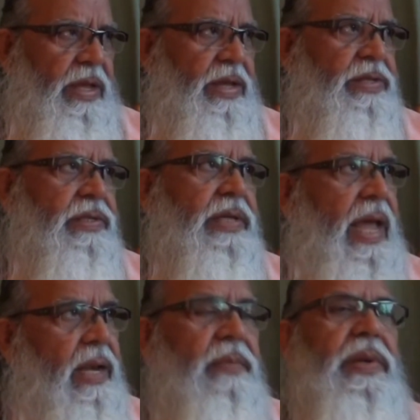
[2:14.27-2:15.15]
he is
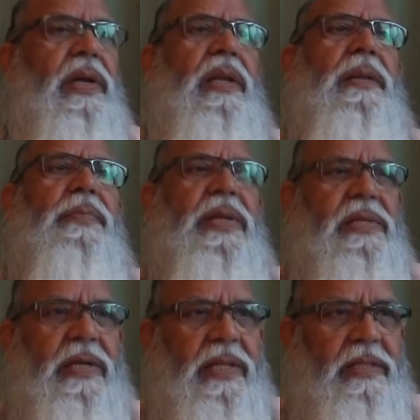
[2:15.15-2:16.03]
dynamically
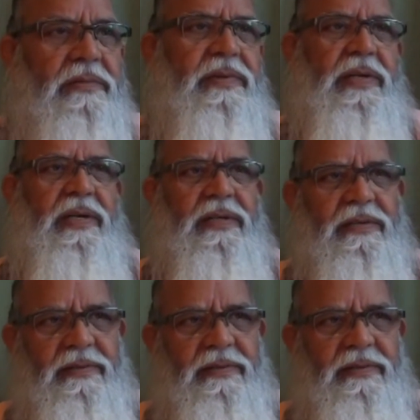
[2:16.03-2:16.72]
present in the world.